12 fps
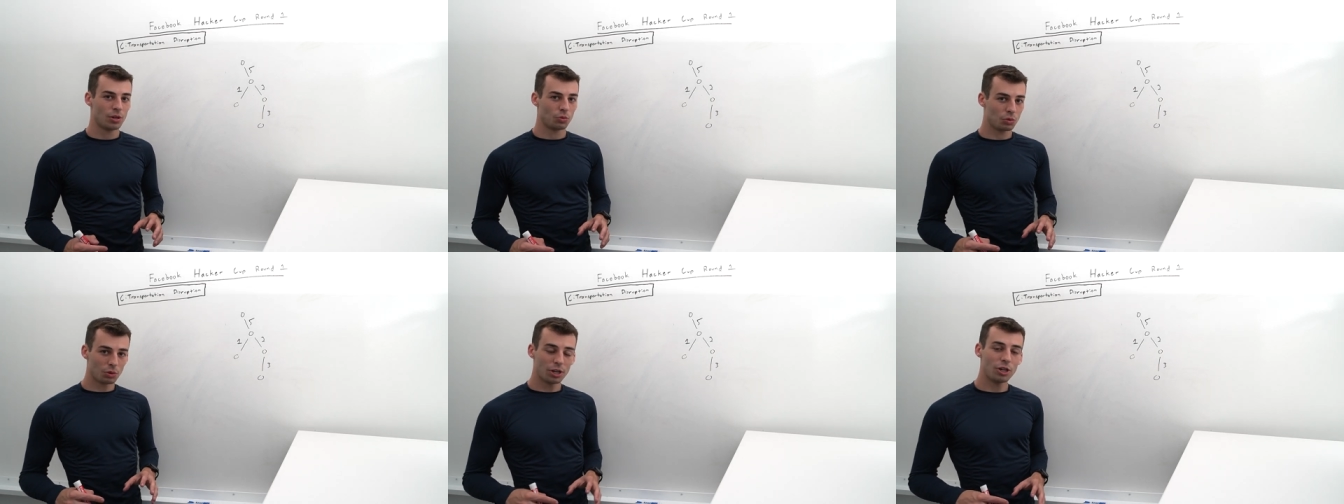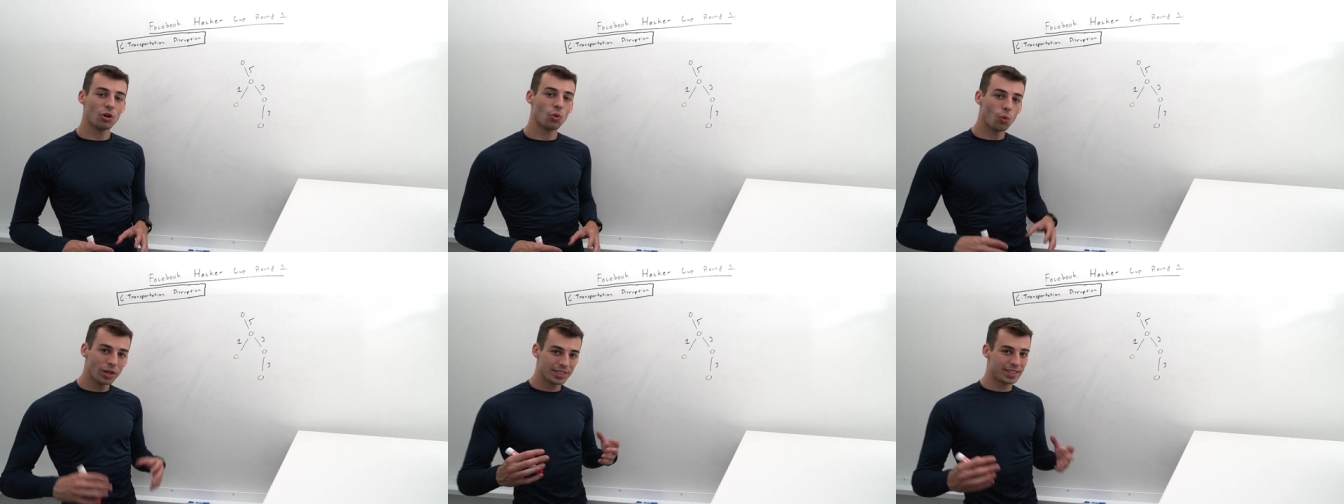We want to know
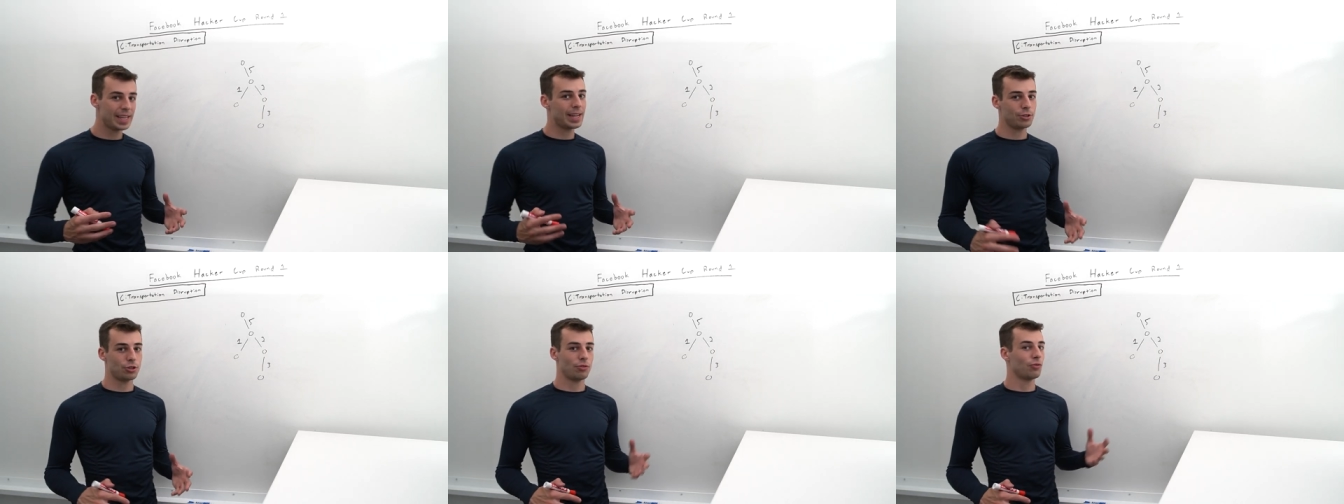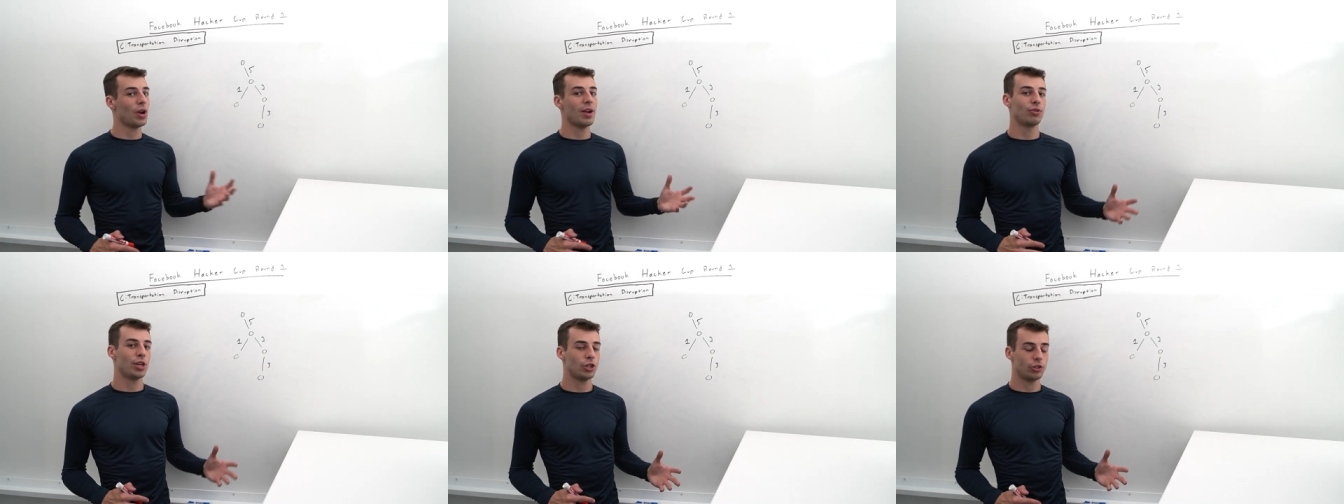what's the answer for
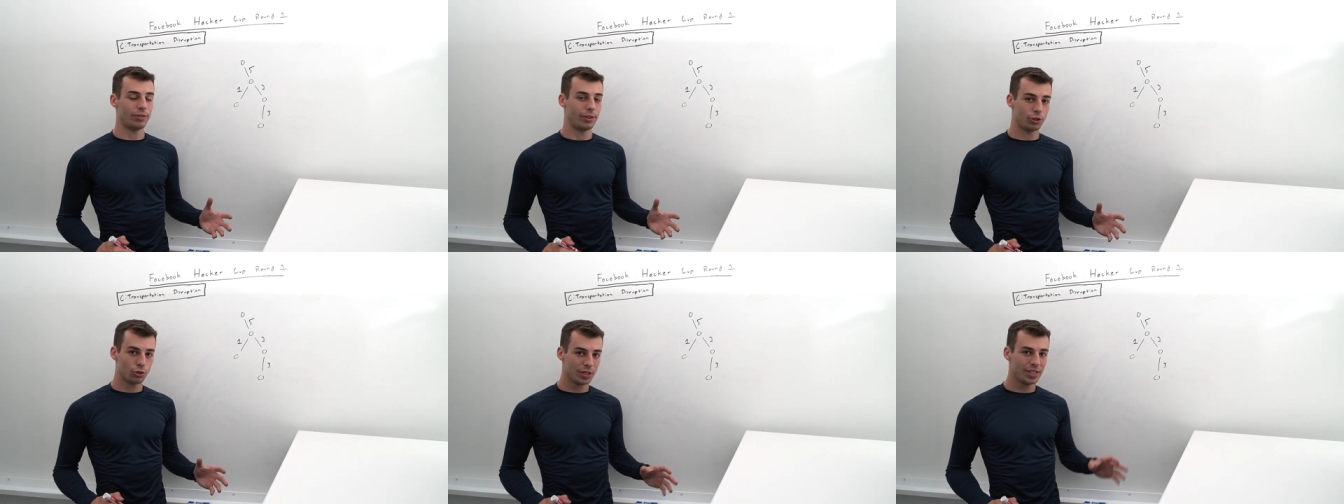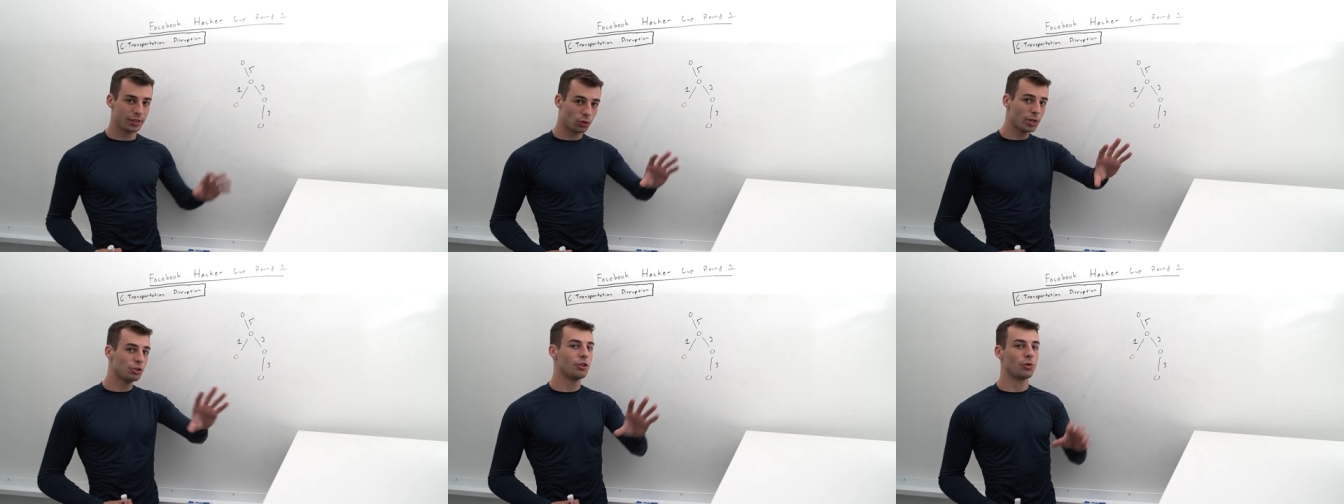every edge of the tree. And the
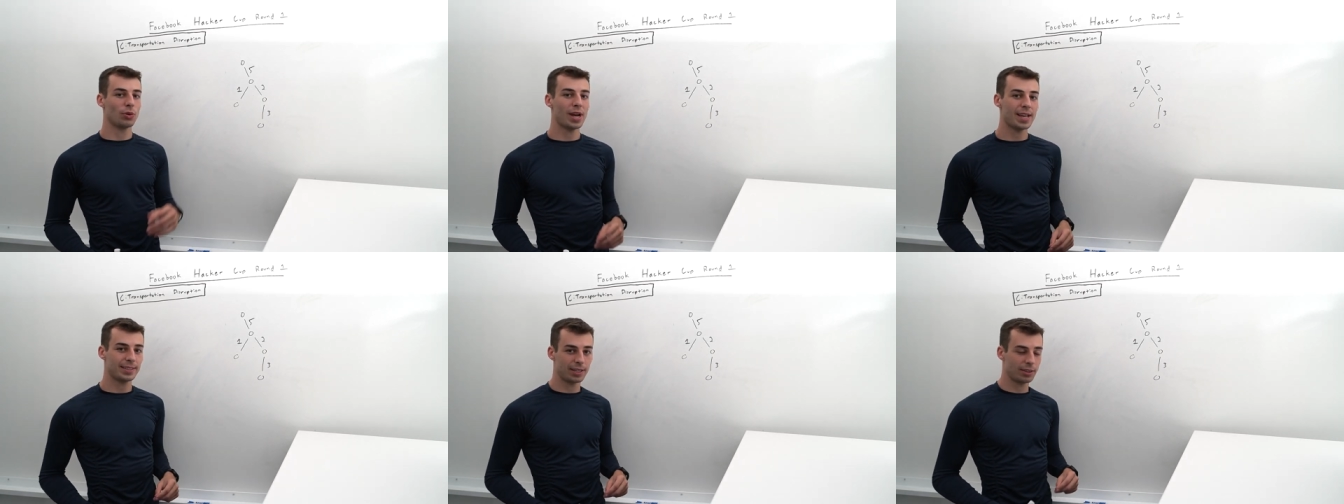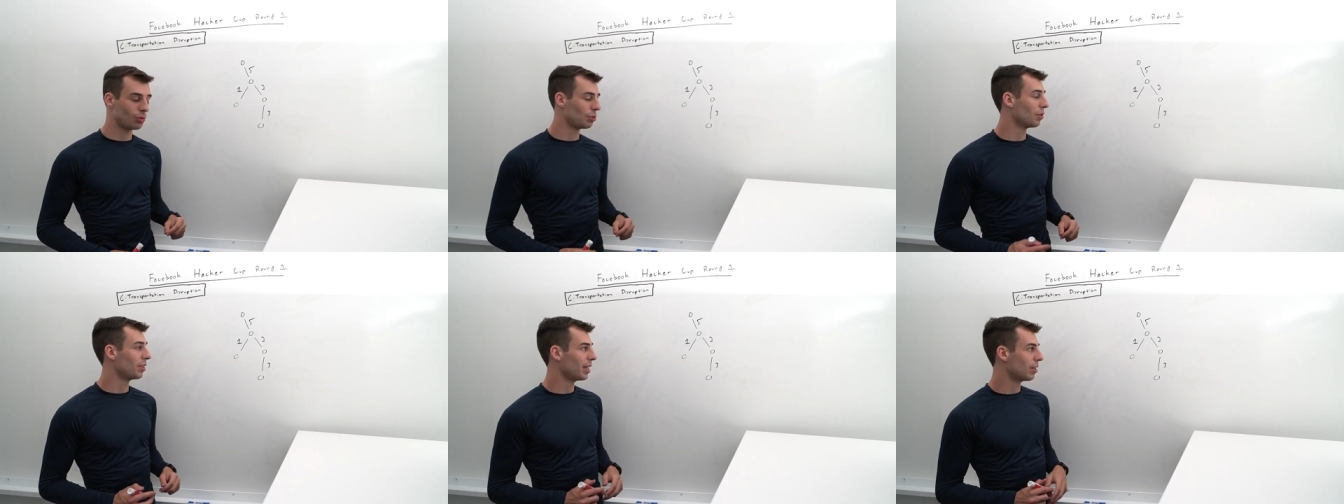question that we're asking that we
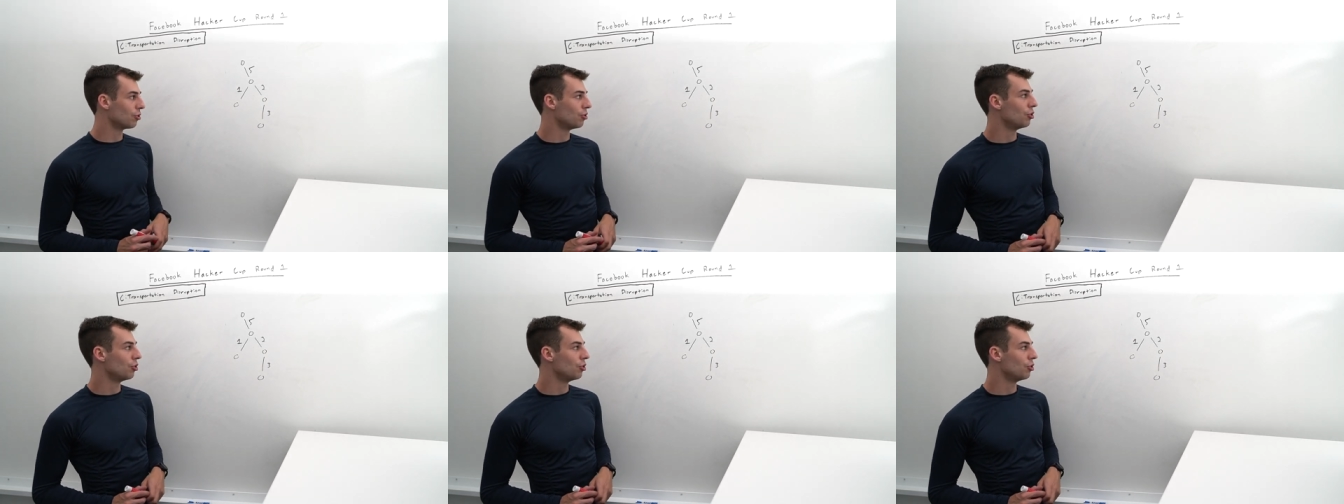want the answer